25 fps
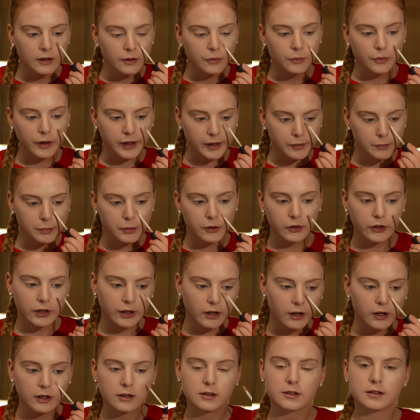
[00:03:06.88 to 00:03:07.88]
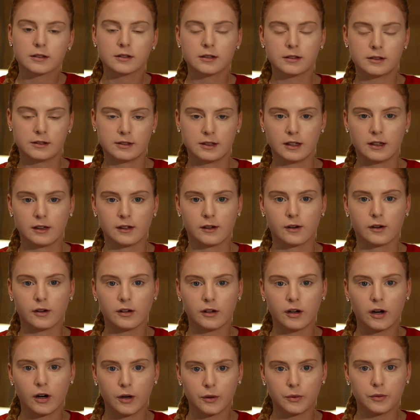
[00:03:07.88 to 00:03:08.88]
When putting on
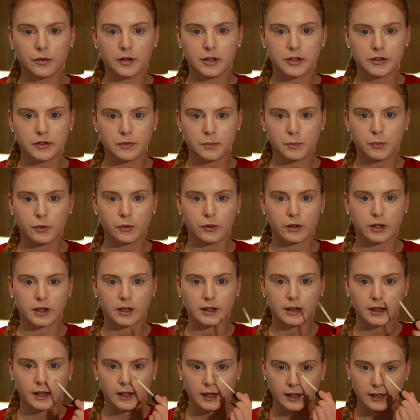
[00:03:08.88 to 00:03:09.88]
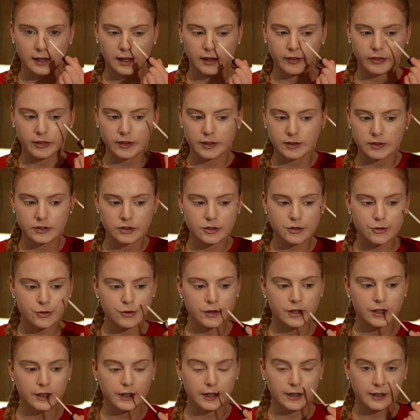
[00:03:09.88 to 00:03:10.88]
concealer, always put it in like this
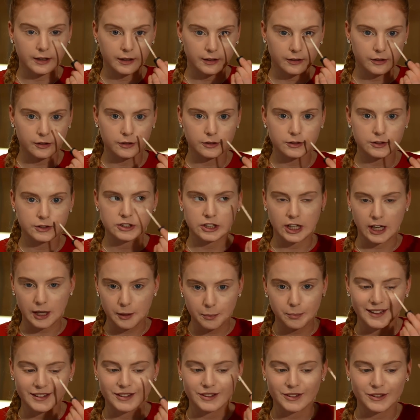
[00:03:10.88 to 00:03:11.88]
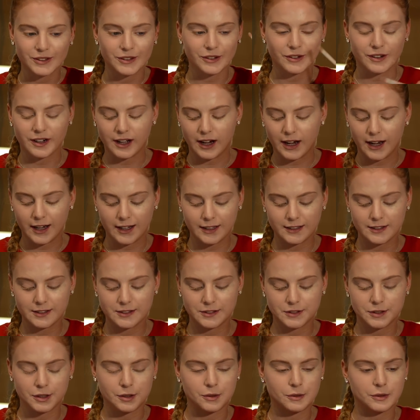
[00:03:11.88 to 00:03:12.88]
triangle shape under your
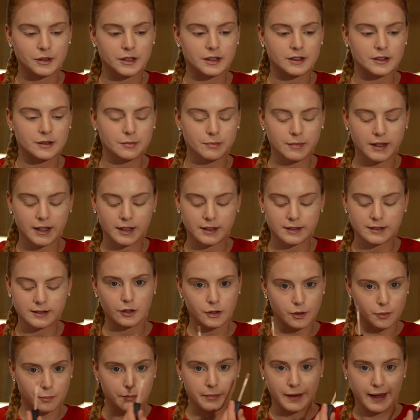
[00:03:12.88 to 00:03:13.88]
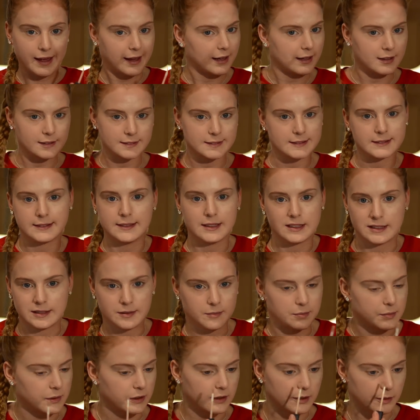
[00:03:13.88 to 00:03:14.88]
eyes, so it makes your bangs
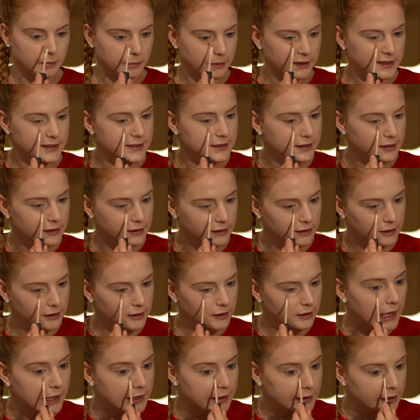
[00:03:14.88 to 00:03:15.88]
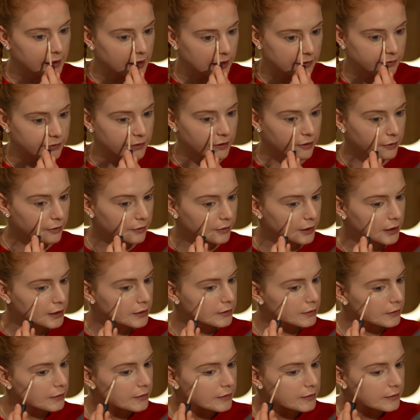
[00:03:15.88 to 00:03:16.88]
disappear basically. And if you're going
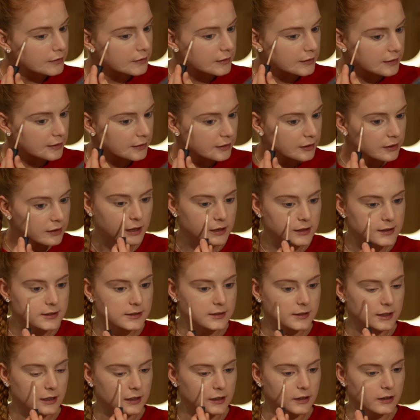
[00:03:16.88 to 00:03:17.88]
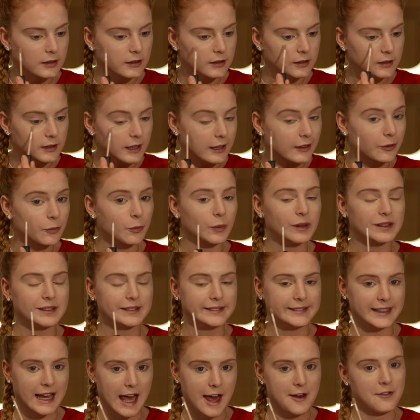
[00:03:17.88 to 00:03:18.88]
to use this concealer, it will
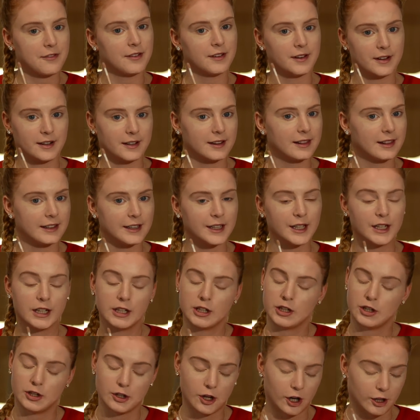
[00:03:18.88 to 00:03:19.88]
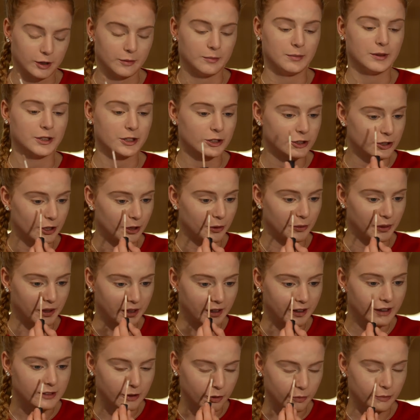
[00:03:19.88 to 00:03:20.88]
definitely not be
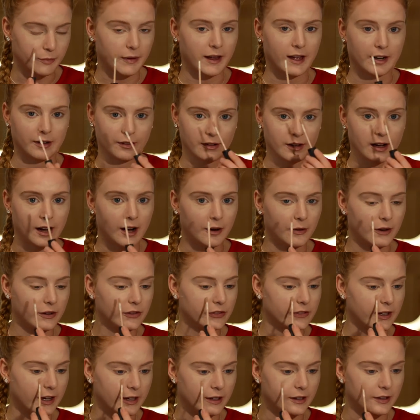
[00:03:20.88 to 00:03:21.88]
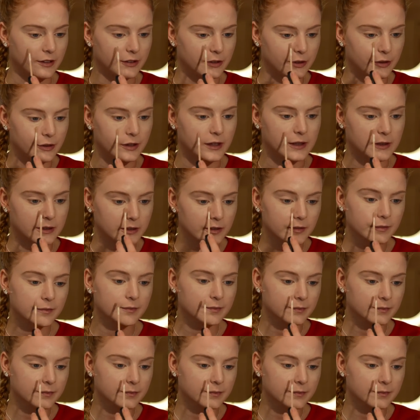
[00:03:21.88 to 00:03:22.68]
showing, no matter how tired you are.